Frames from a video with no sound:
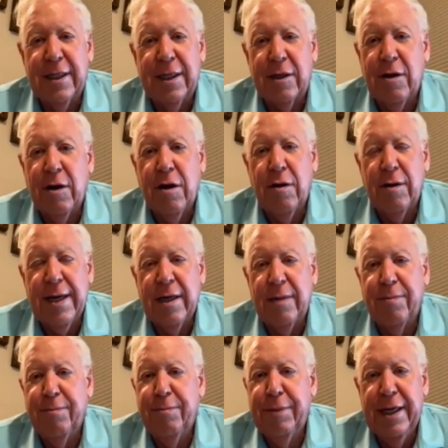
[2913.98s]
Carl had a
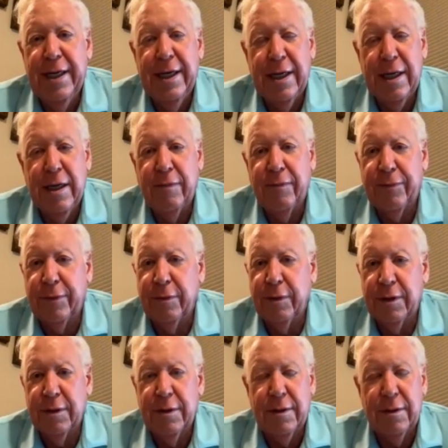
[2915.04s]
big
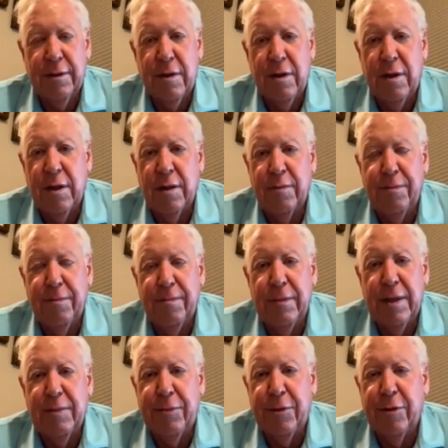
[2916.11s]
influence on
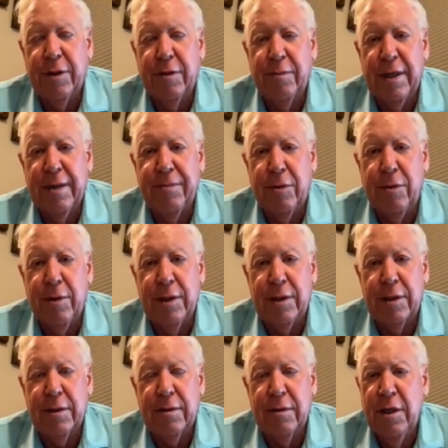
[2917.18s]
both of my boys,